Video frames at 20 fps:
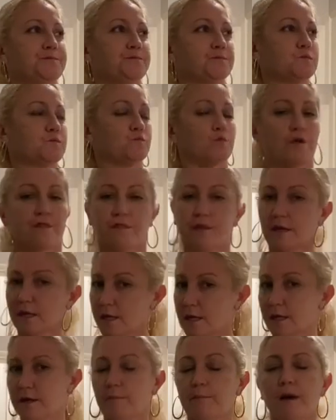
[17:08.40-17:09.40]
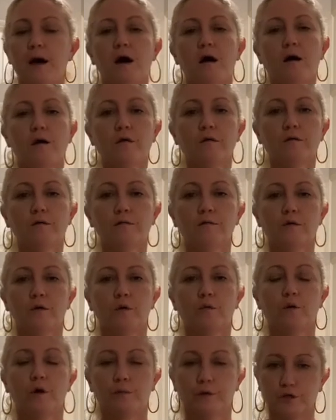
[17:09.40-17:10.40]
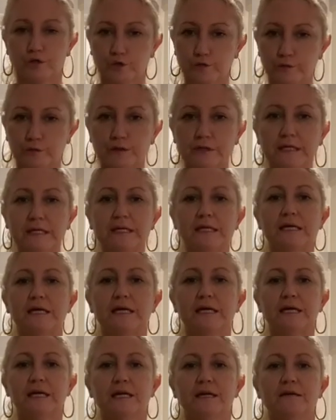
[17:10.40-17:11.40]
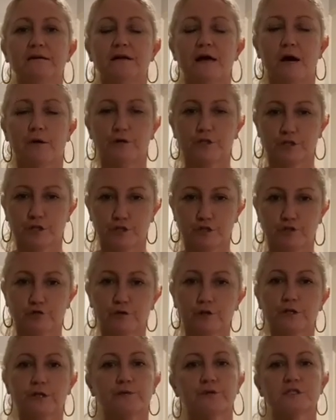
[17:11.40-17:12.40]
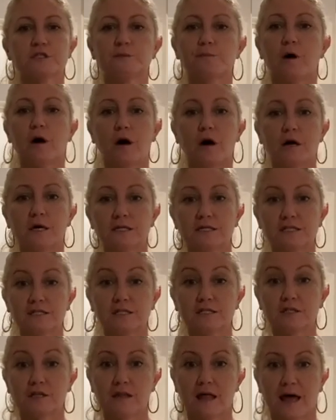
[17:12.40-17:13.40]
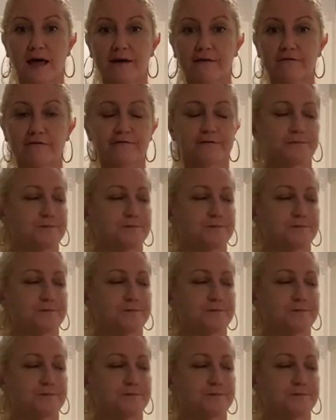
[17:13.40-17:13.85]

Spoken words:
We're thinking about what we truly need, how we should truly respond to life.